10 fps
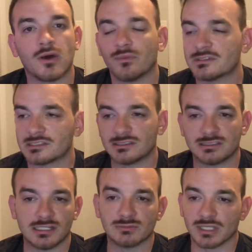
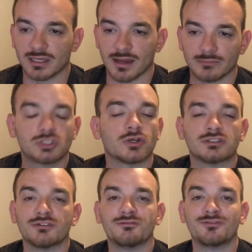Seems like, I'm sure it's
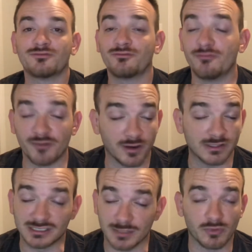a very
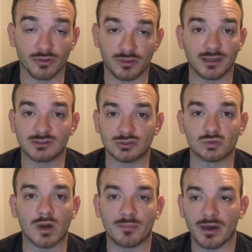simple thing to
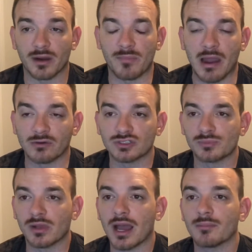swap out a power
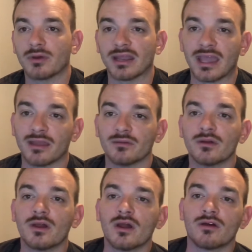supply. But again,
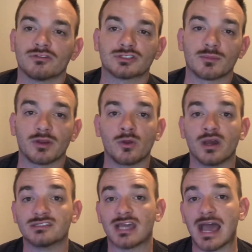for somebody who
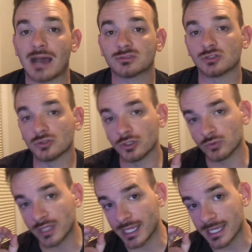has
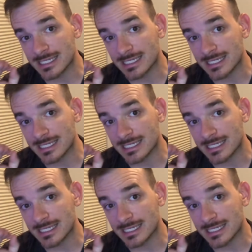absolutely